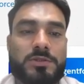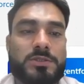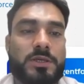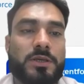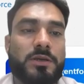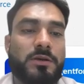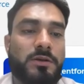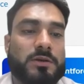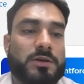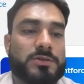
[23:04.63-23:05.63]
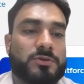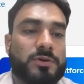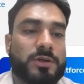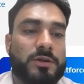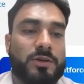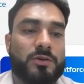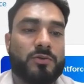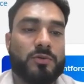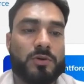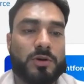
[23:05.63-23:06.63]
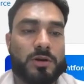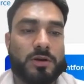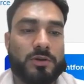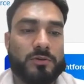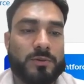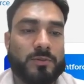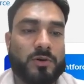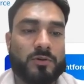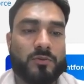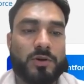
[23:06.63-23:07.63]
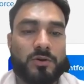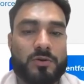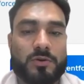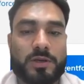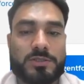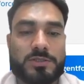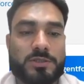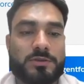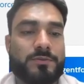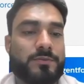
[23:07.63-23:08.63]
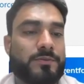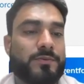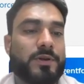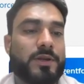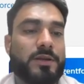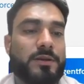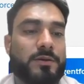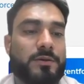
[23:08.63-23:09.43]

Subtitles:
See here, it's showing you have got one wrong answer, right?